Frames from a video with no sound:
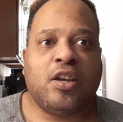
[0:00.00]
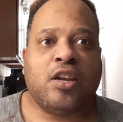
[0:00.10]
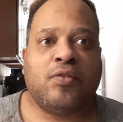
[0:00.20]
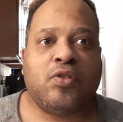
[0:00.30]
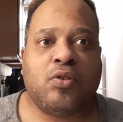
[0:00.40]

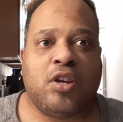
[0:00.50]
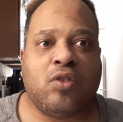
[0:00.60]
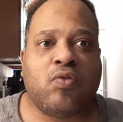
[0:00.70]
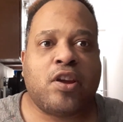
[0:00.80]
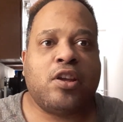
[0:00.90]
if you eat
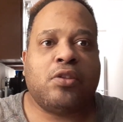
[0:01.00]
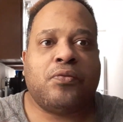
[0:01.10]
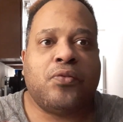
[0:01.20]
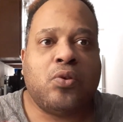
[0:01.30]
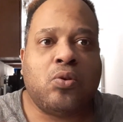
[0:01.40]
regular
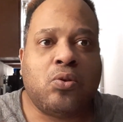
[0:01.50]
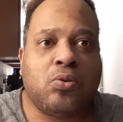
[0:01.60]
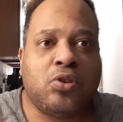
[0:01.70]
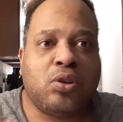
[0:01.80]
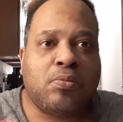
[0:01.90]

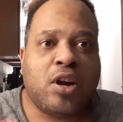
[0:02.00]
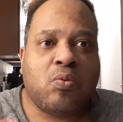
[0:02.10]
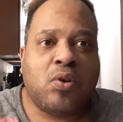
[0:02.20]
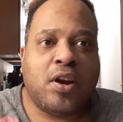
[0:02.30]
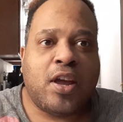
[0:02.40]
food, you might
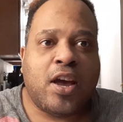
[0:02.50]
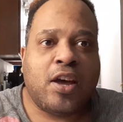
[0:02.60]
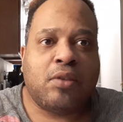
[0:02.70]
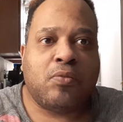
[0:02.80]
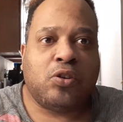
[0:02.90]
want to
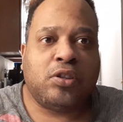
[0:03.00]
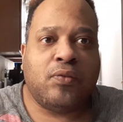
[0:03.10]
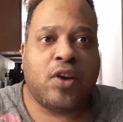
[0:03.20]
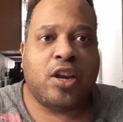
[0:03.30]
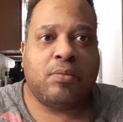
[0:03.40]
add a
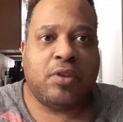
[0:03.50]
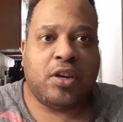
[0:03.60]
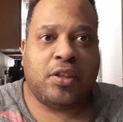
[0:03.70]
multivitamin